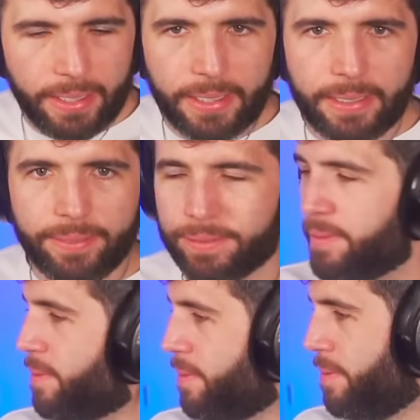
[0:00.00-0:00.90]

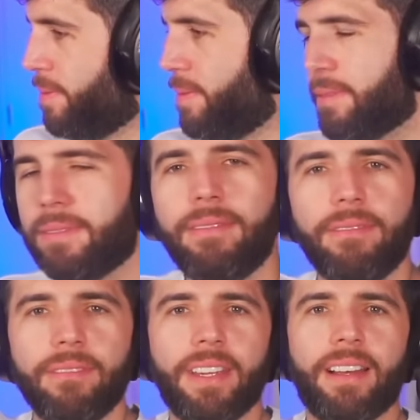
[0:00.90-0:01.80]
Hello.
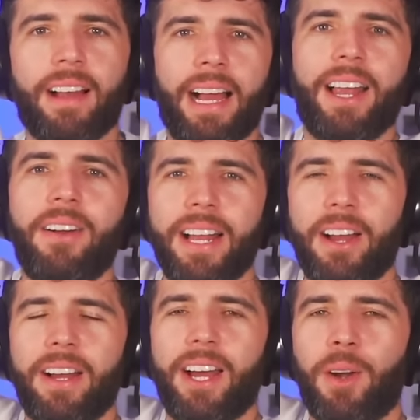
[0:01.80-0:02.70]

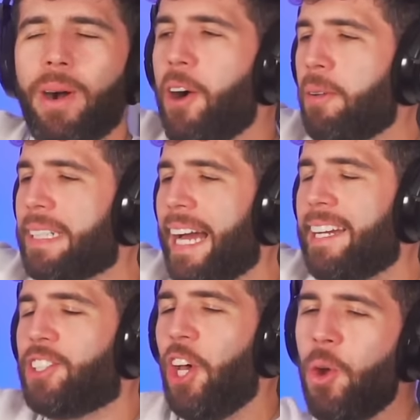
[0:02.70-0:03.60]
Welcome
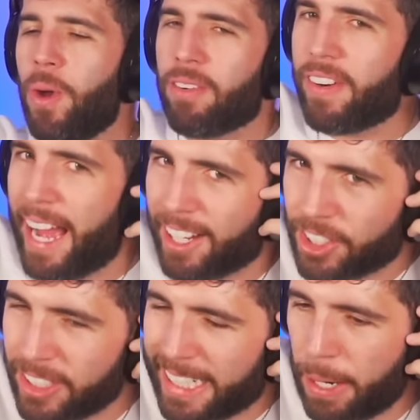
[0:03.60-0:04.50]
today to another reaction.